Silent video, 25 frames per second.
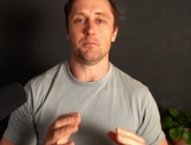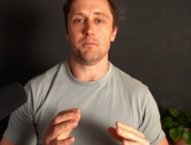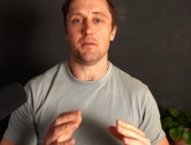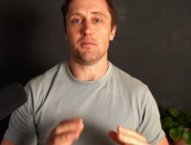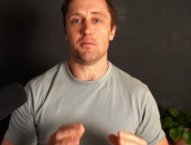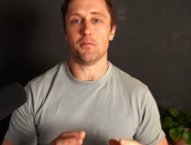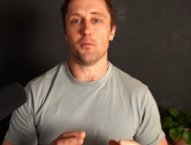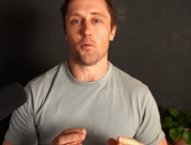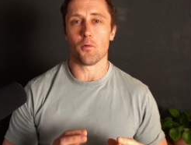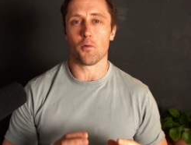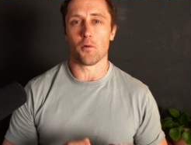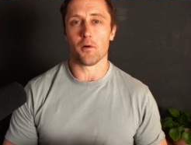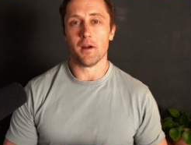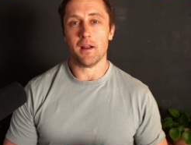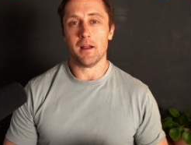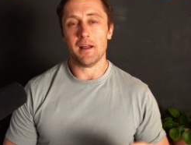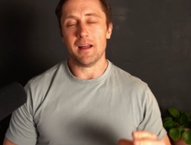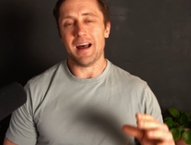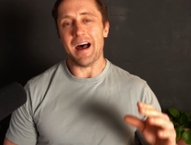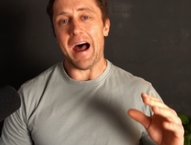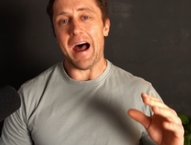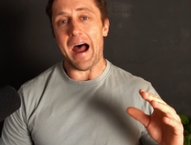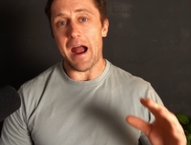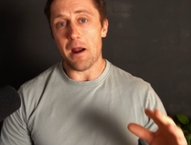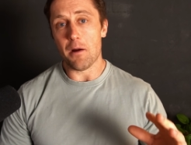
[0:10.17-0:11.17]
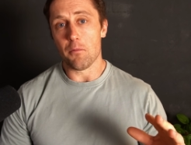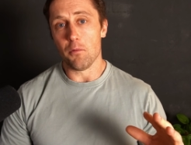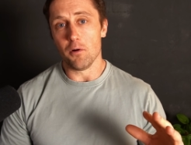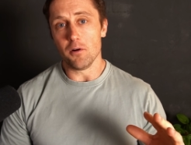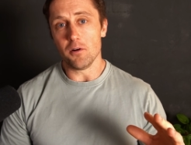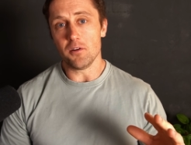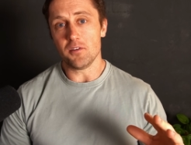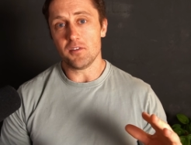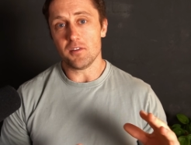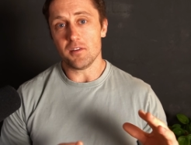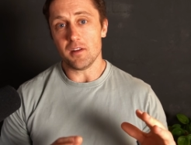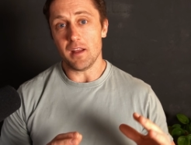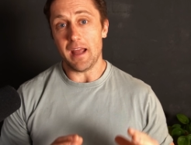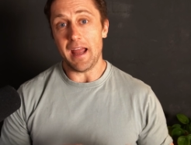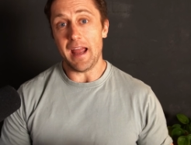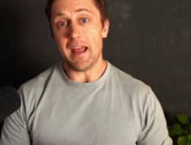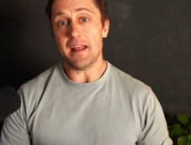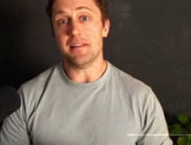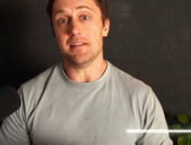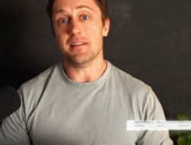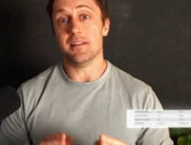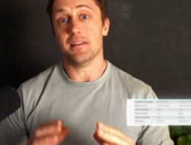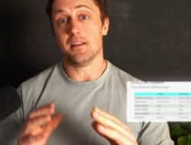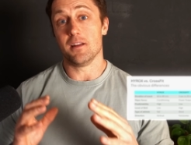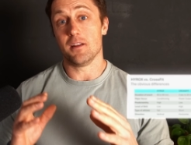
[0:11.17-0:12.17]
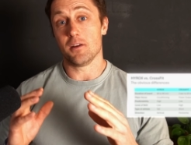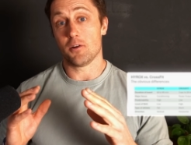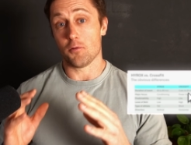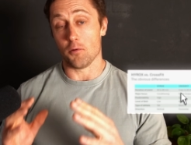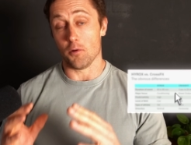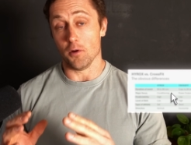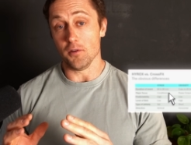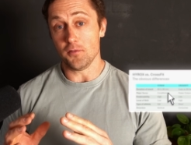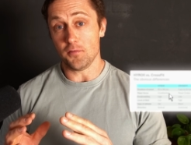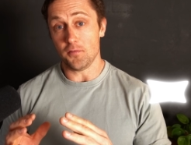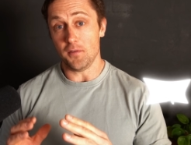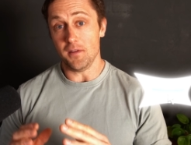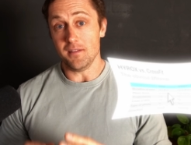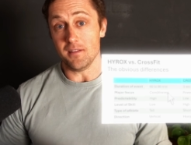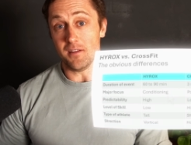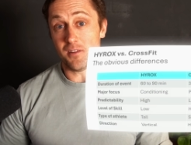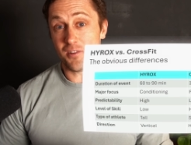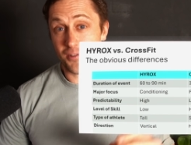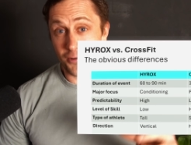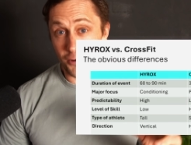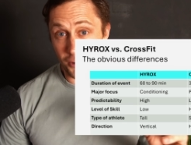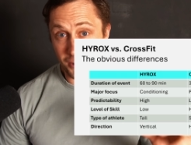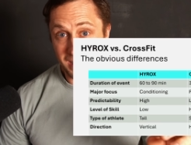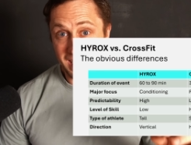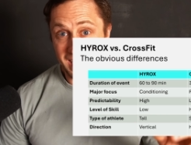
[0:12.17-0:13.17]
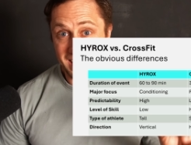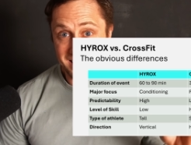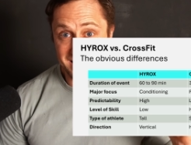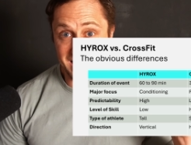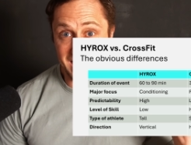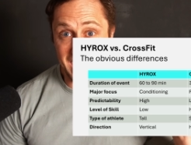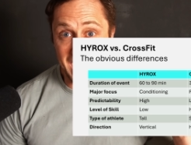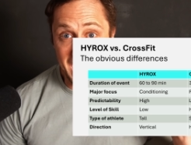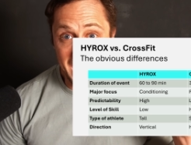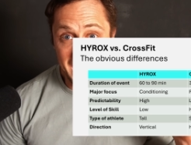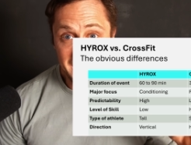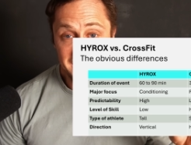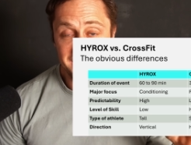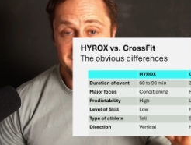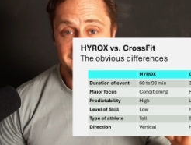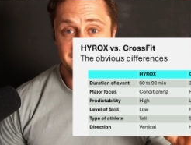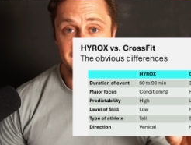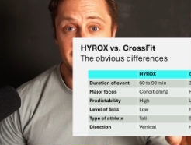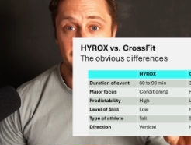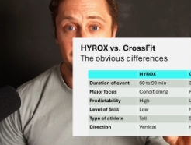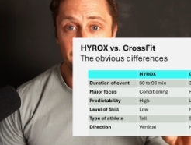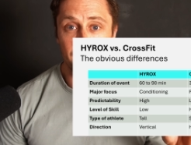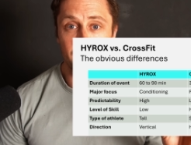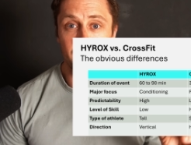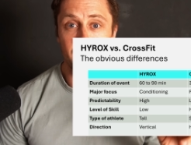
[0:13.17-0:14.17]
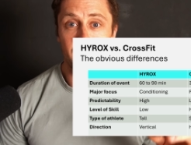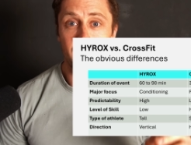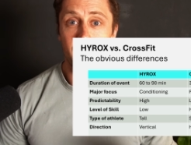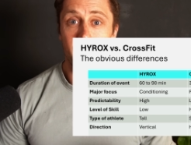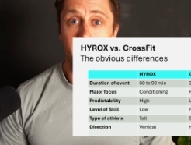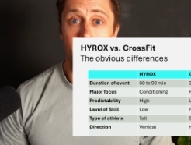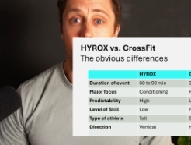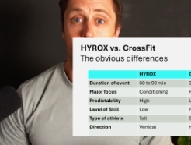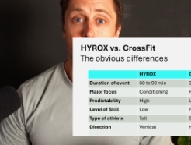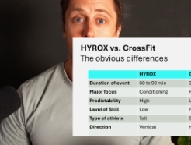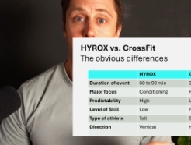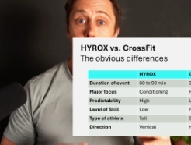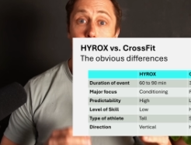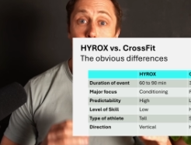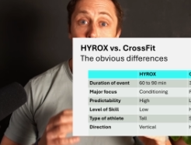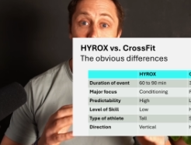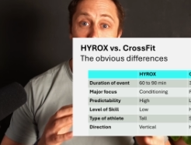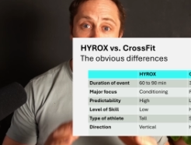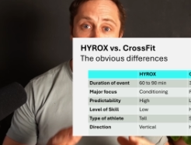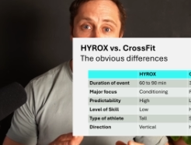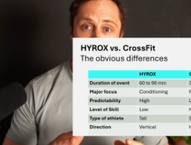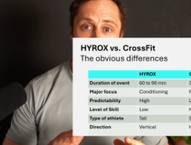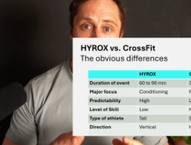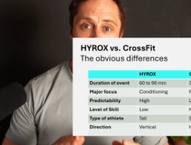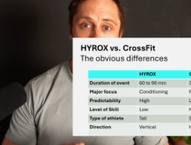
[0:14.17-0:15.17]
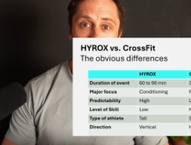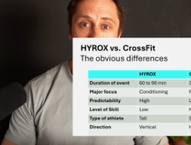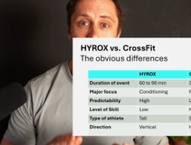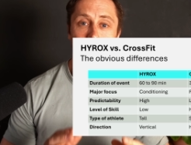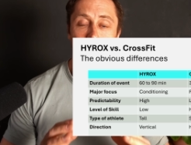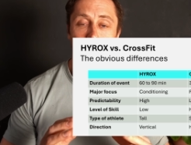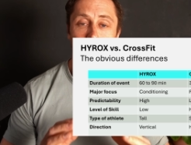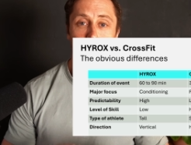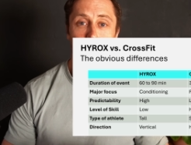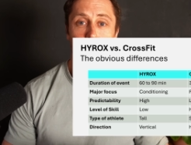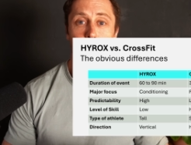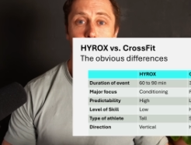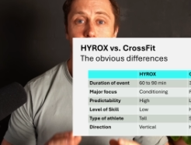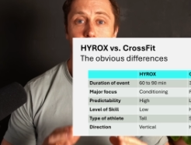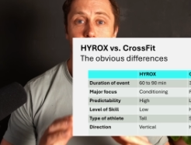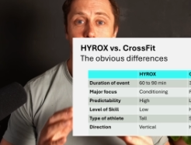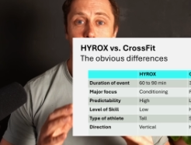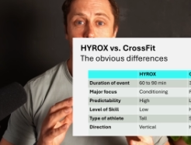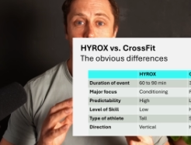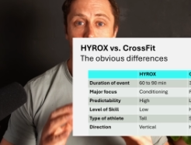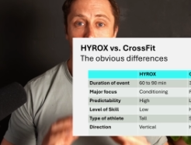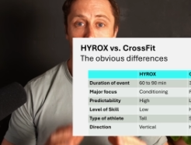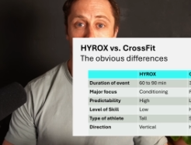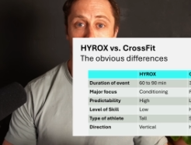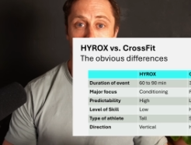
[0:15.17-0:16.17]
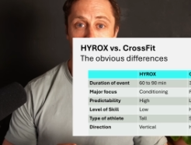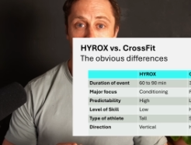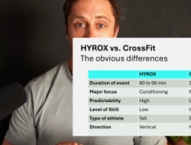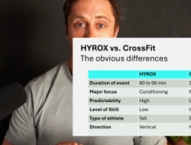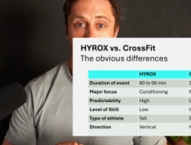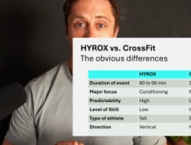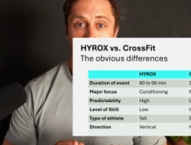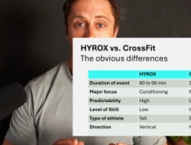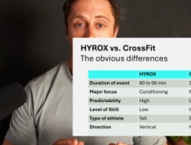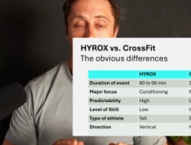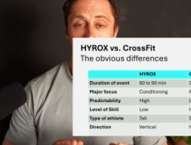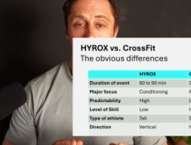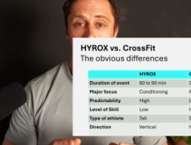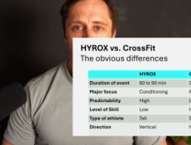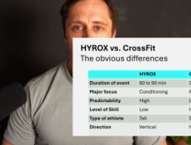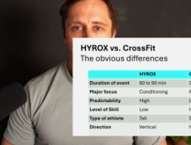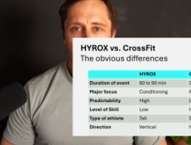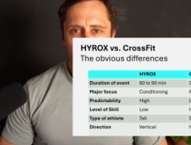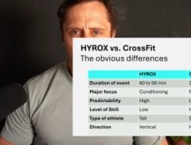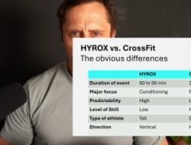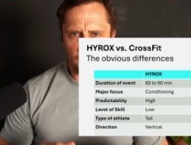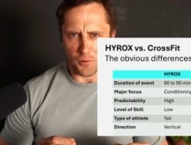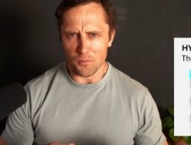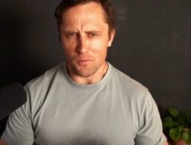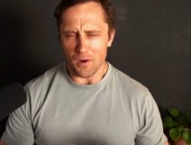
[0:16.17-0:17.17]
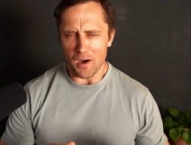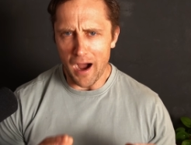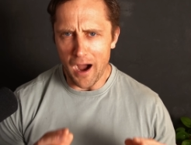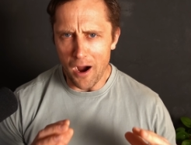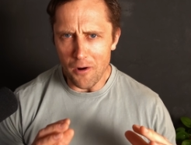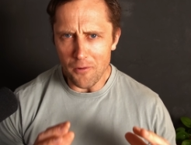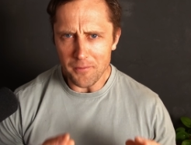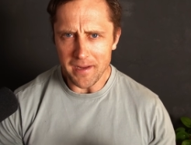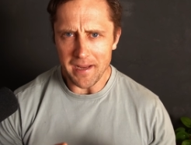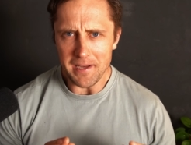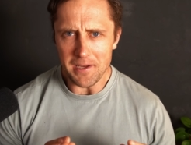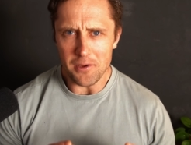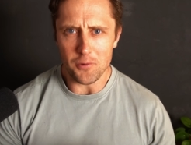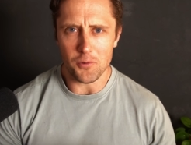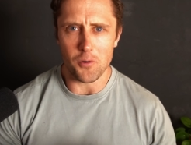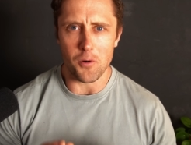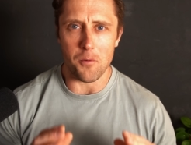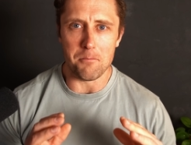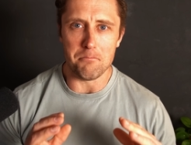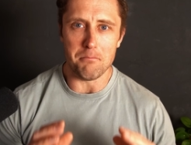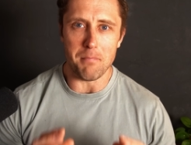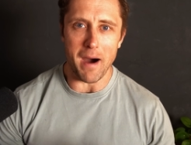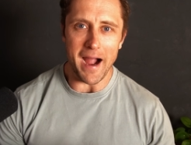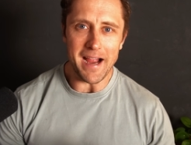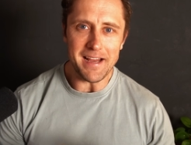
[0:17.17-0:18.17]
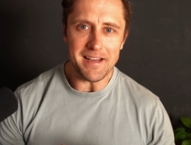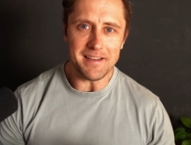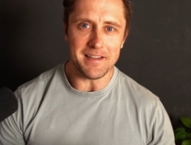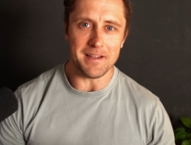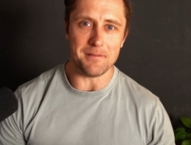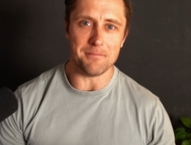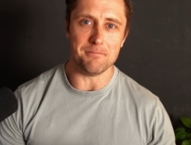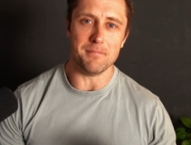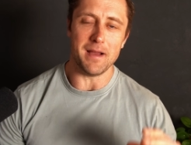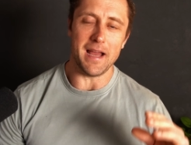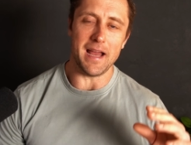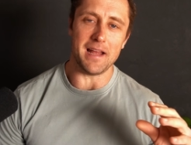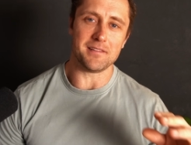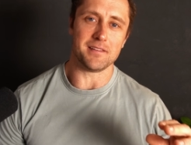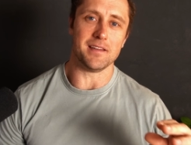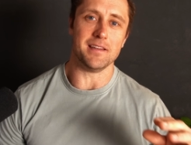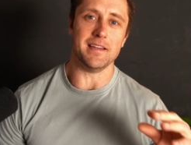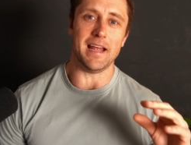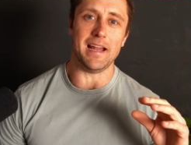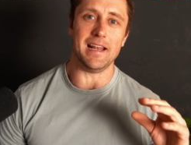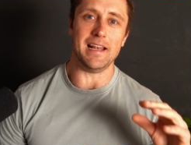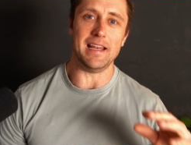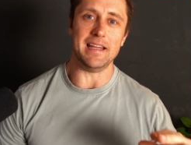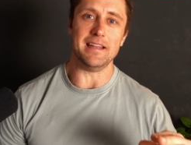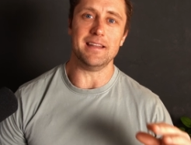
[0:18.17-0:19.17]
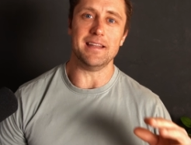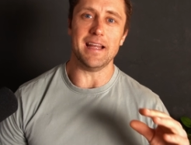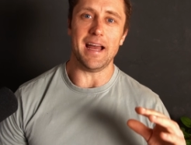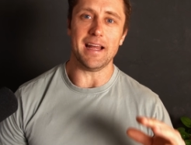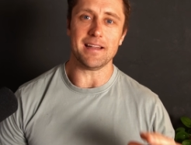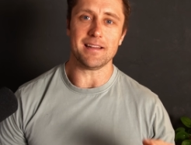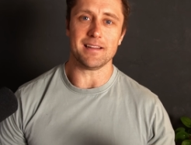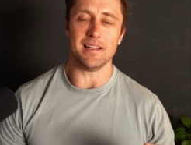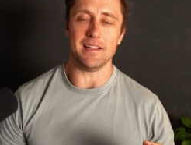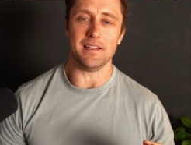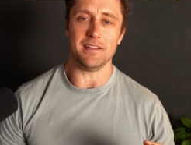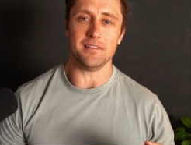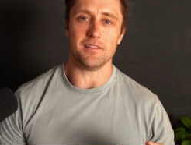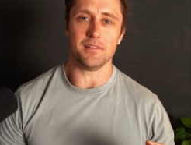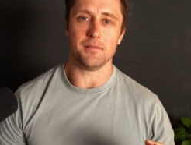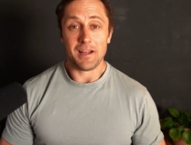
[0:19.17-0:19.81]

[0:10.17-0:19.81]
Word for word: before. HYROX and CrossFit, certainly at the highest level, are completely different sports. So how can you combine them as an elite athlete?